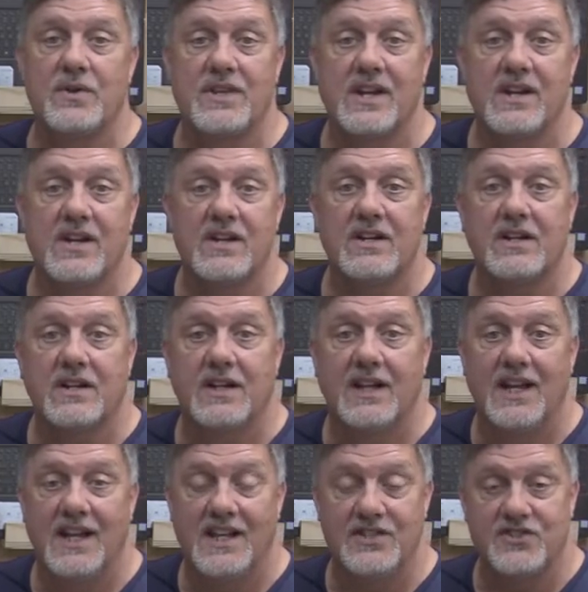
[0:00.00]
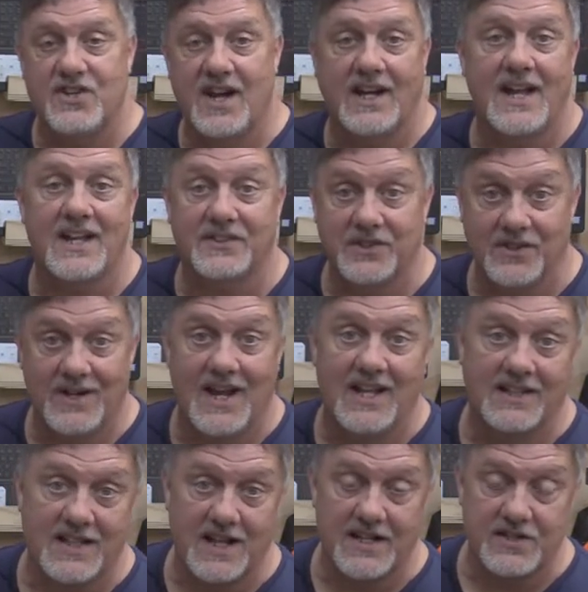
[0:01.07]
there and check out their
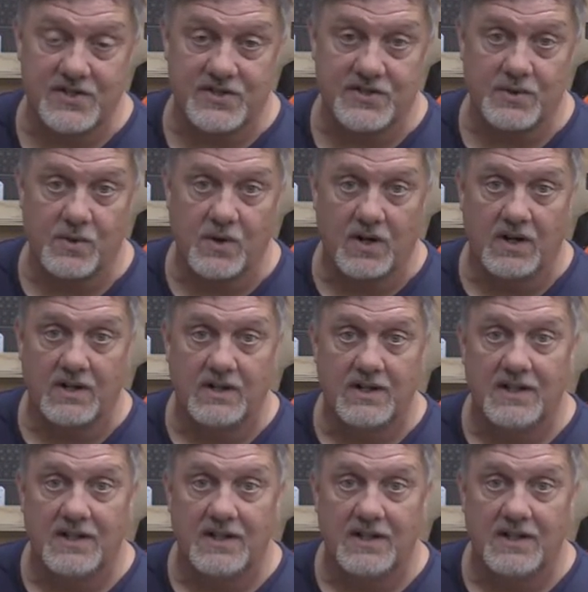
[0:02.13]
online store.